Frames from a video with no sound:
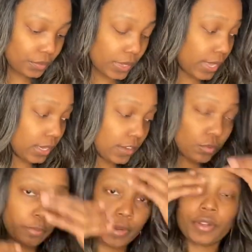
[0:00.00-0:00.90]
I love
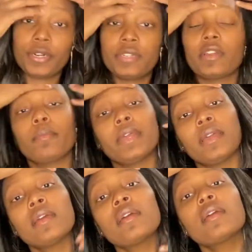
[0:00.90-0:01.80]
1B30s on
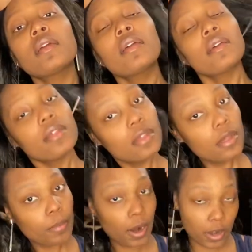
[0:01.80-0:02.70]
me.
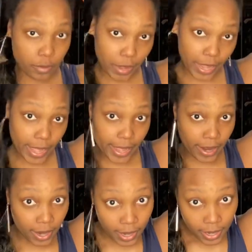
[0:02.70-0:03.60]
Pardon my
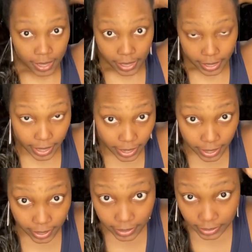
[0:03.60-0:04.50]
hair.
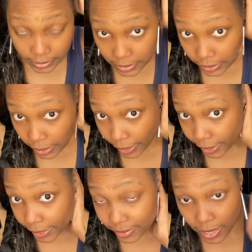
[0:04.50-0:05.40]
Is
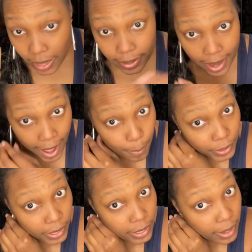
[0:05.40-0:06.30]
like, it's not
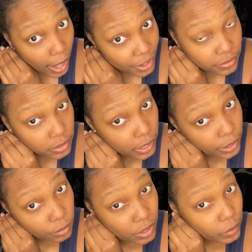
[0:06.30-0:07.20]
nappy. I just look like
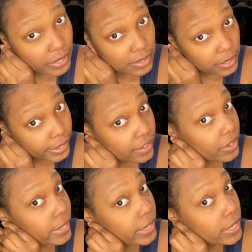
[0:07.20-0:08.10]
a runaway slave
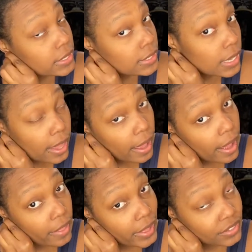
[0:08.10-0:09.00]
in this,
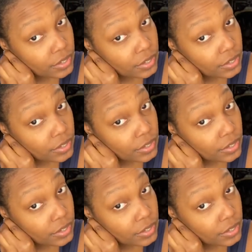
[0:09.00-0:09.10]
and that's